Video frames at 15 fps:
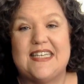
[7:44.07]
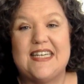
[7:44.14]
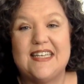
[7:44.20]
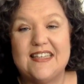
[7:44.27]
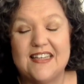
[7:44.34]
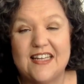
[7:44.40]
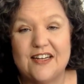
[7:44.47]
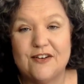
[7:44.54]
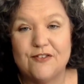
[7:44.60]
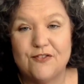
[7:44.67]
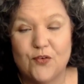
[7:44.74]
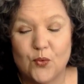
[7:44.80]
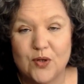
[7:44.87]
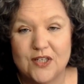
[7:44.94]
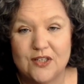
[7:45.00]
in there
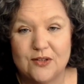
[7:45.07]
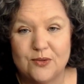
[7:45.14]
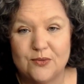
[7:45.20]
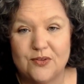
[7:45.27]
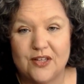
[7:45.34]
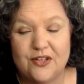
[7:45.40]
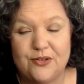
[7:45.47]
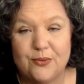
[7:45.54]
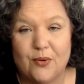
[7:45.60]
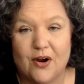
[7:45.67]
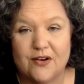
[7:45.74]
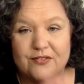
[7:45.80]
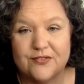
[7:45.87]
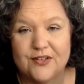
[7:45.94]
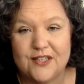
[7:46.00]
for you that you
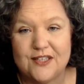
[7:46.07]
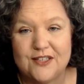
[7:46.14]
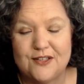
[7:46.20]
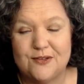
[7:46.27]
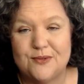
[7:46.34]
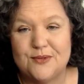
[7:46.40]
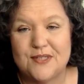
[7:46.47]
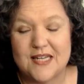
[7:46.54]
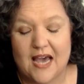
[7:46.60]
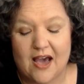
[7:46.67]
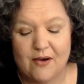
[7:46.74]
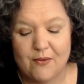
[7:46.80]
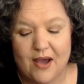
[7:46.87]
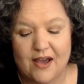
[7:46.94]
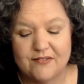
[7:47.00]
are free to use
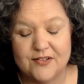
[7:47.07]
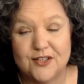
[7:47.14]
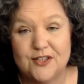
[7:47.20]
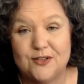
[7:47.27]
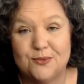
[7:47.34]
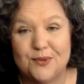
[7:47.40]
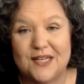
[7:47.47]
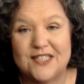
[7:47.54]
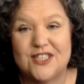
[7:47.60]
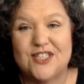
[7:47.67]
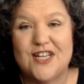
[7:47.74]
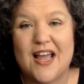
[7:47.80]
however you wish.